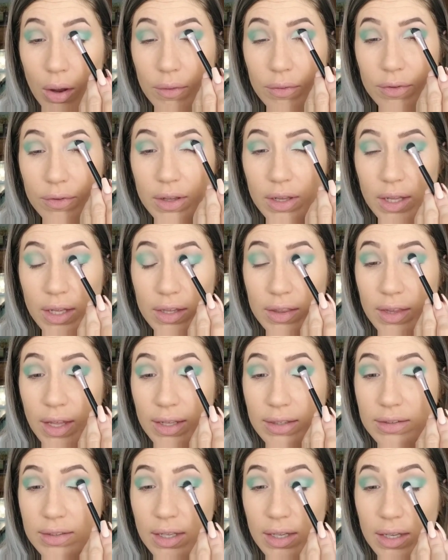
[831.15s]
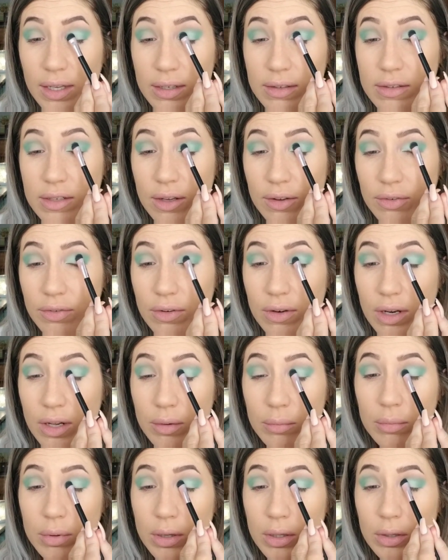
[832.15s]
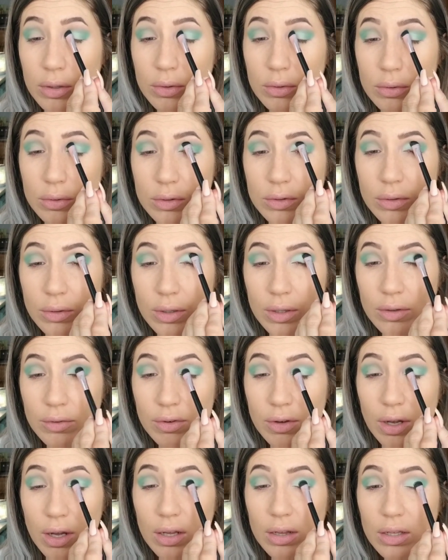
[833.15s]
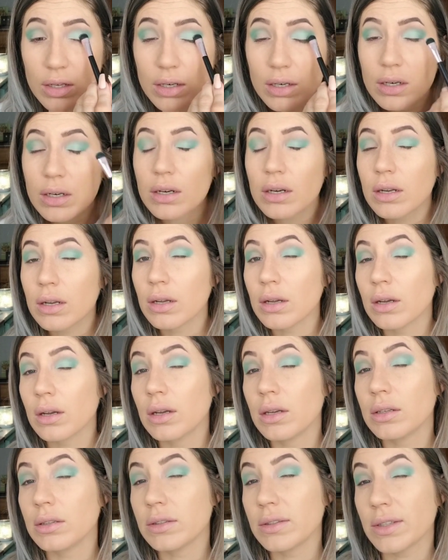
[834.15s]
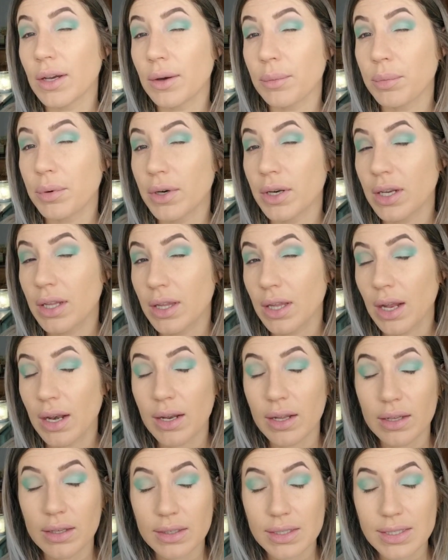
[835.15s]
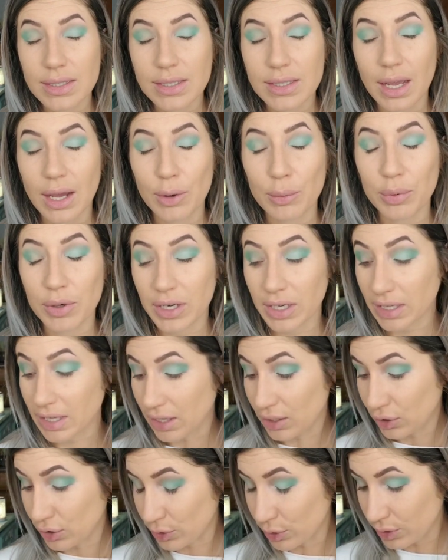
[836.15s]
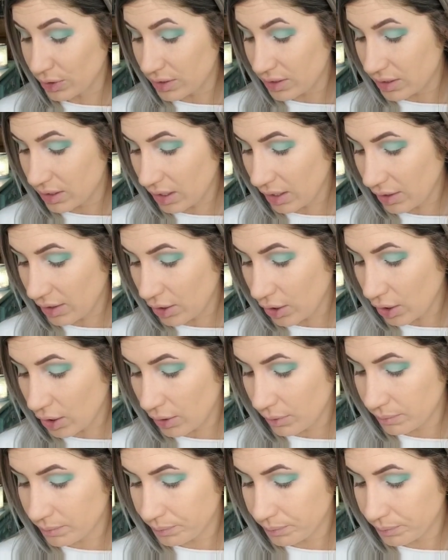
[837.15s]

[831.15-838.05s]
I feel like that's like a Tiffany blue sort of color. See how pretty that is? How pretty that looks together.